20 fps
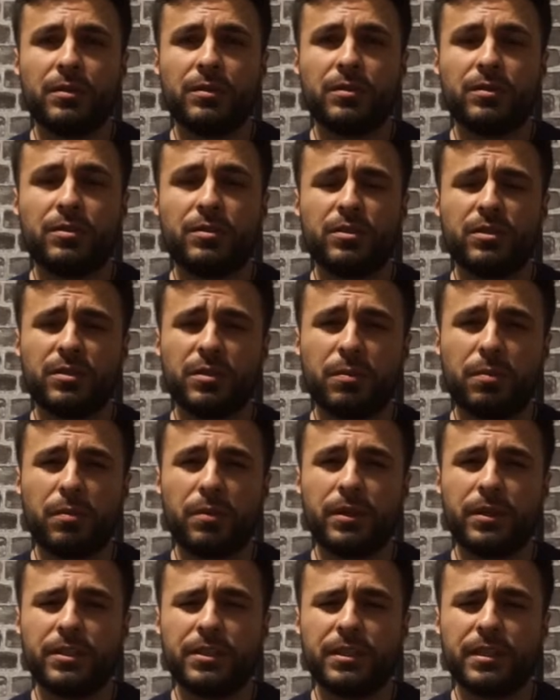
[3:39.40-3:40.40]
just
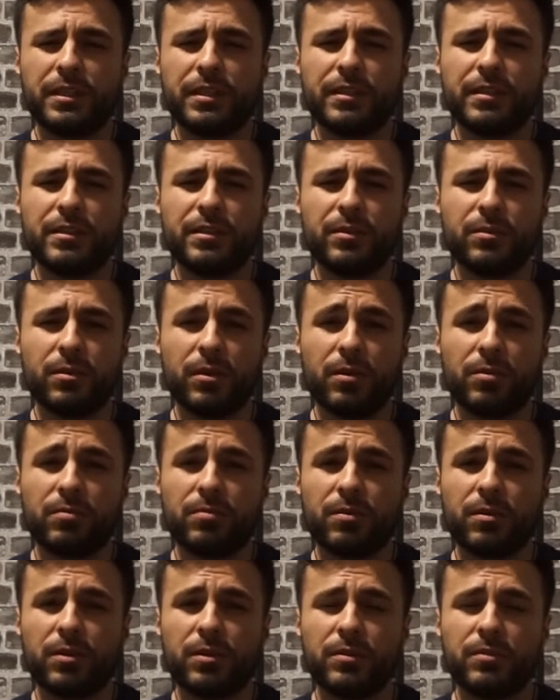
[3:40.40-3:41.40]
appreciate, how
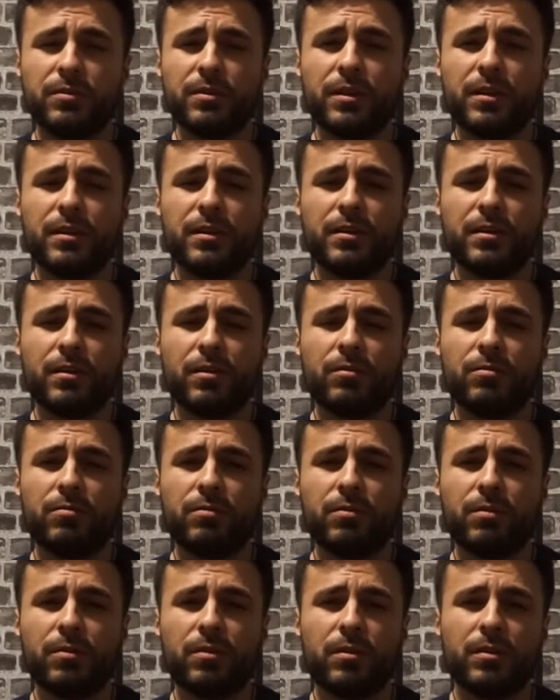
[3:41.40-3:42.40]
far you've gotten, how
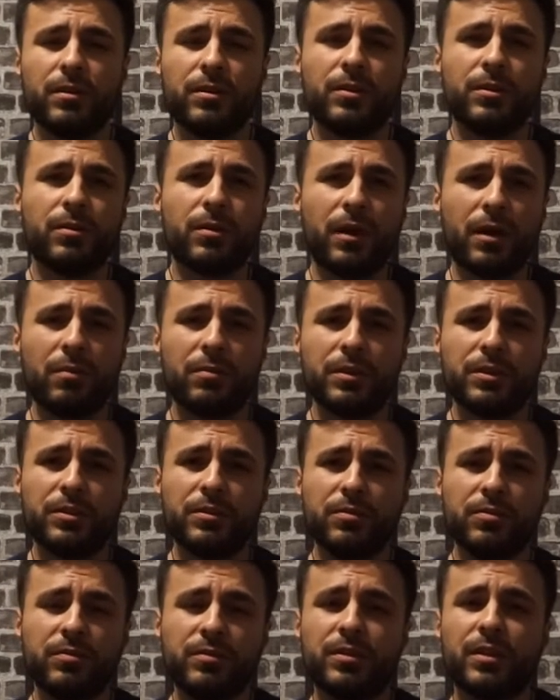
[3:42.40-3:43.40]
far, how much
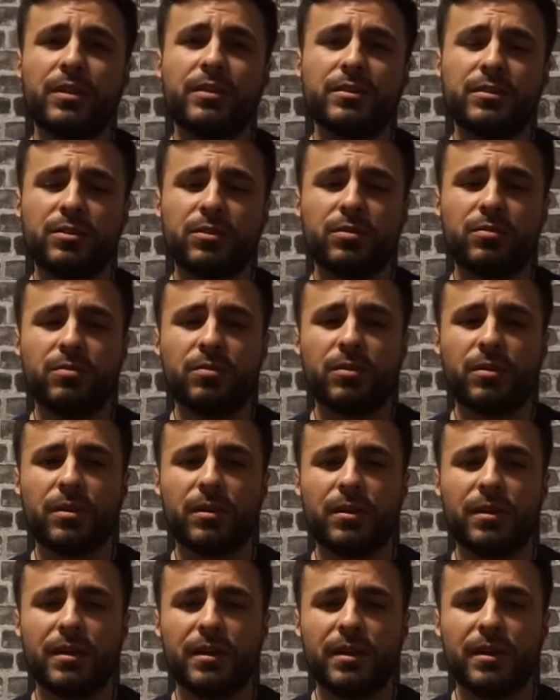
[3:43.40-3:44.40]
you've done so
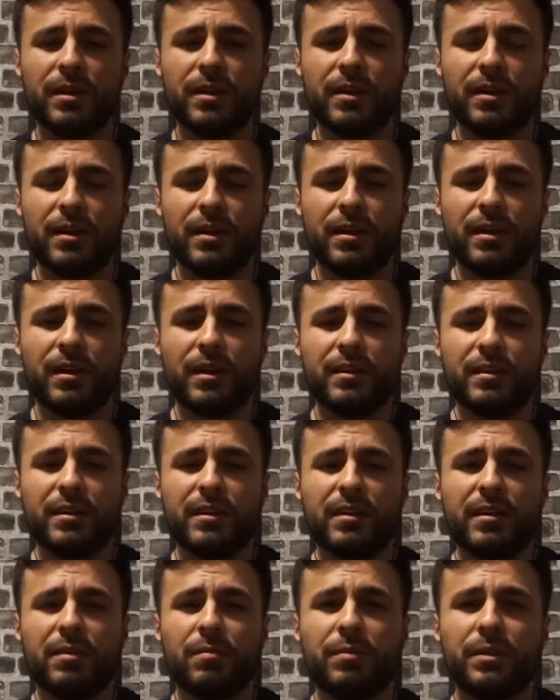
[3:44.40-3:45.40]
far. I think
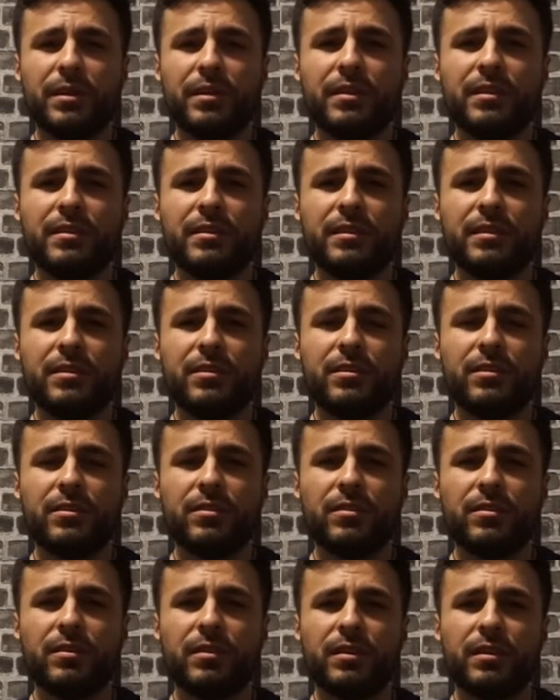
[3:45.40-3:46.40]
it can be easy just
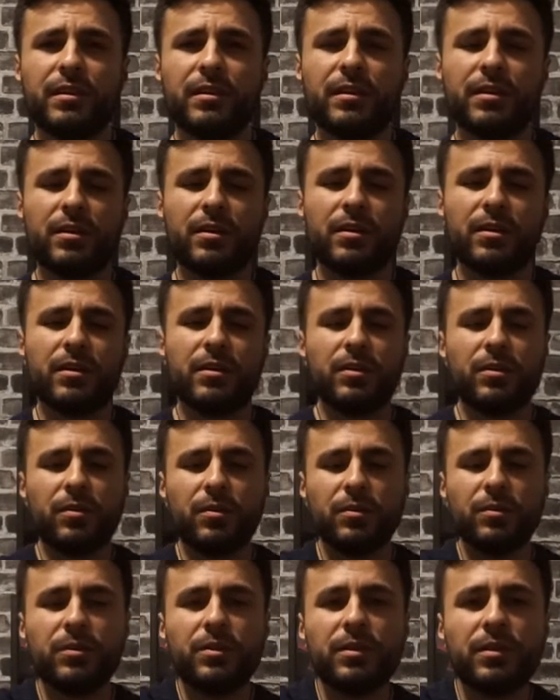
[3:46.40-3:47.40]
to think,
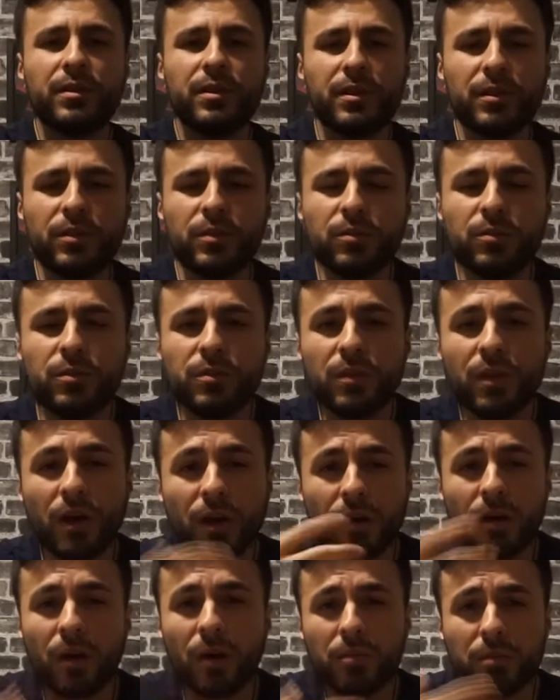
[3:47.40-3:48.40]
you
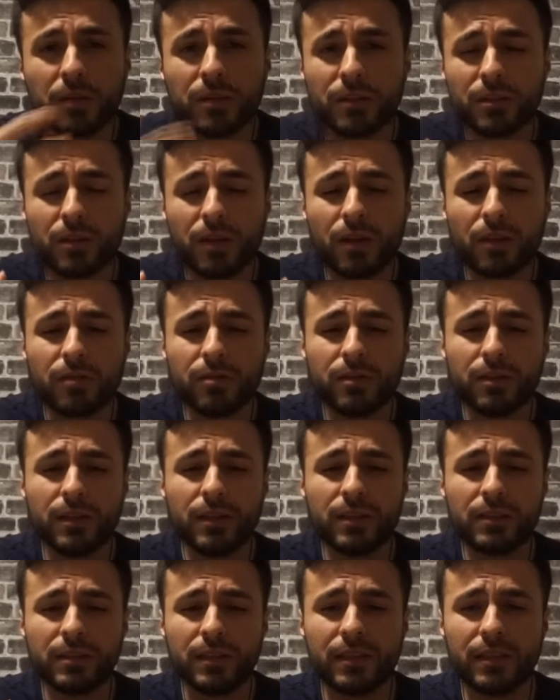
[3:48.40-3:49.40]
accomplish a lot of
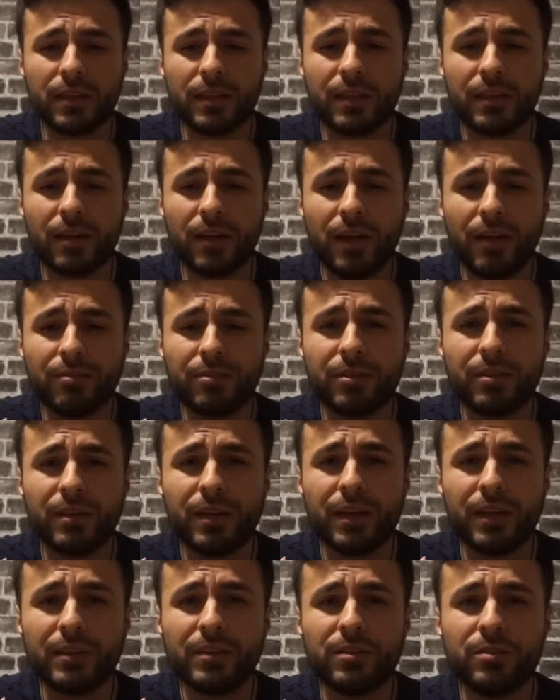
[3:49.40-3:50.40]
things, and then after
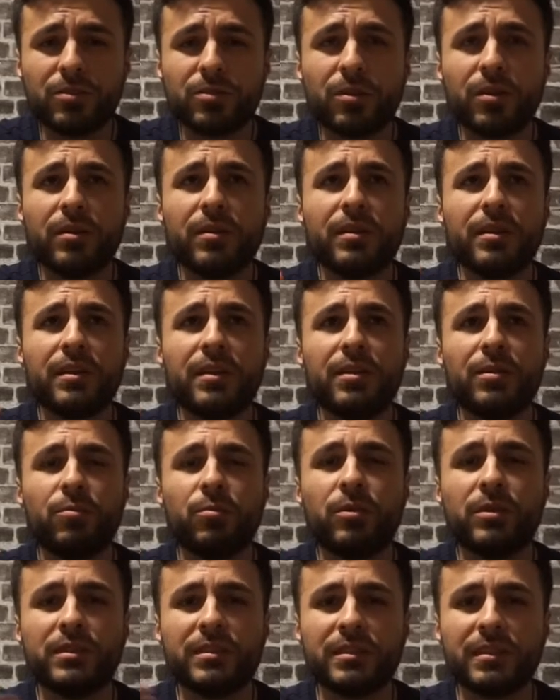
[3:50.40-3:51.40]
that you start thinking,
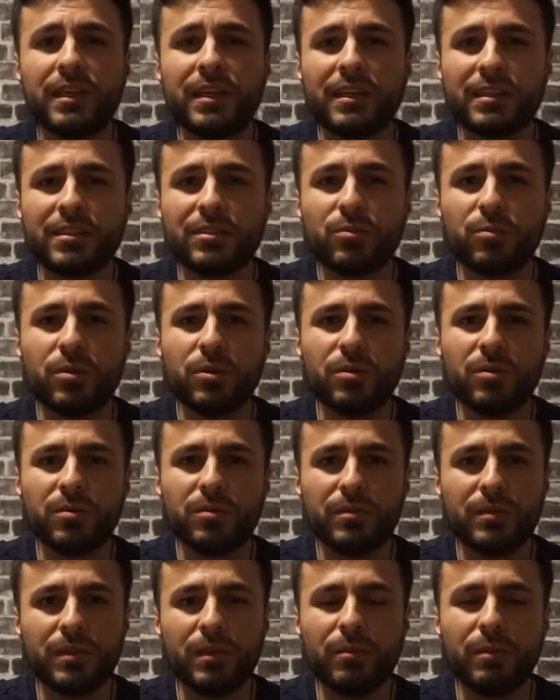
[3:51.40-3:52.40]
what's next? Well,
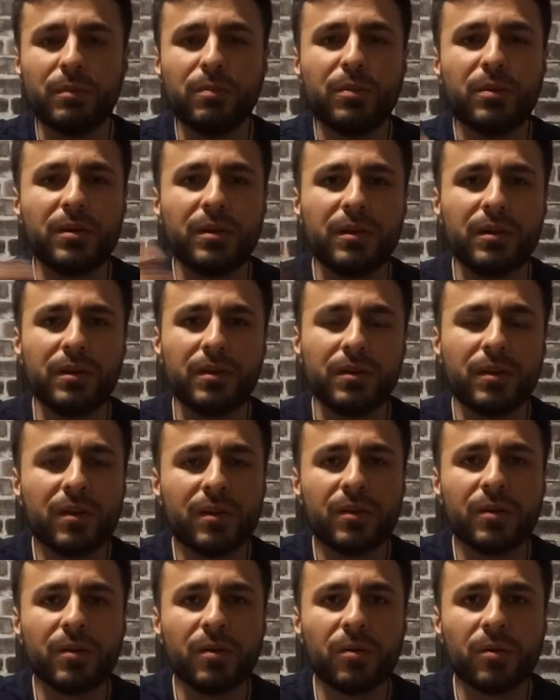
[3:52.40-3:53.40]
let me put in
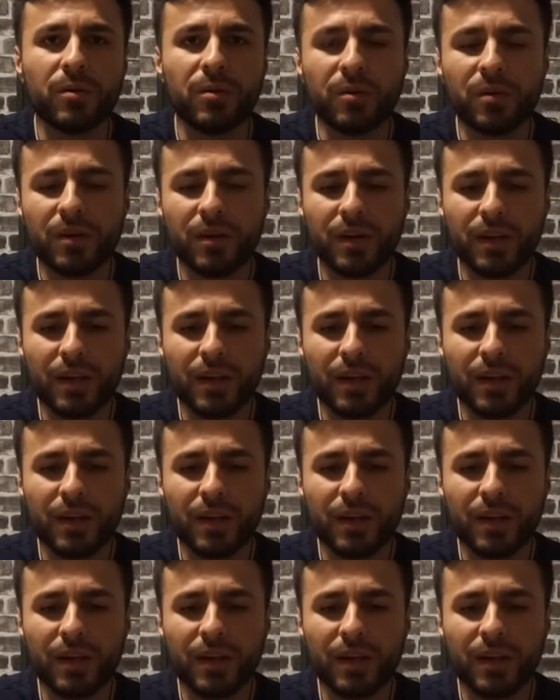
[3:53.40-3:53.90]
another goal